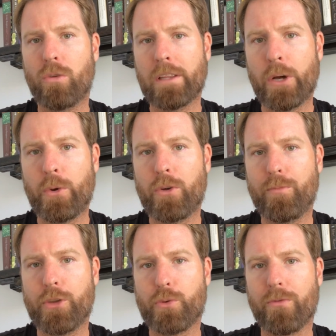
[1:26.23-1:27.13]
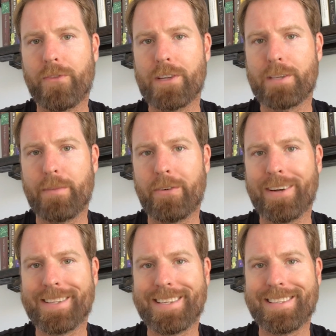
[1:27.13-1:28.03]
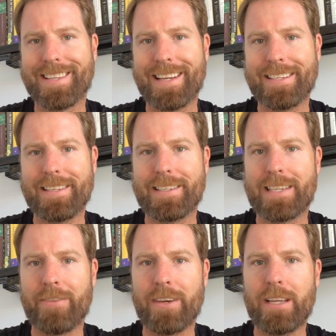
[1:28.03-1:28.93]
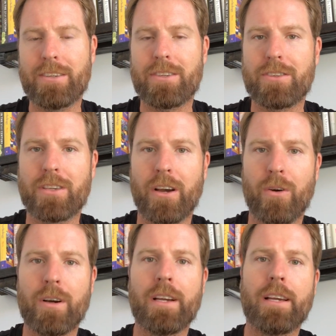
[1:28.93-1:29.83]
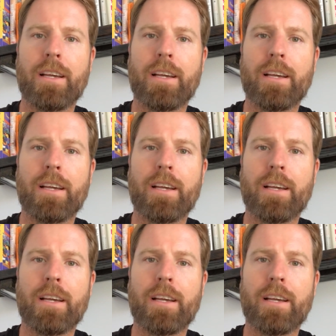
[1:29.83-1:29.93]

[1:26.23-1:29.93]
load mutual fund's been around since the 1970s, so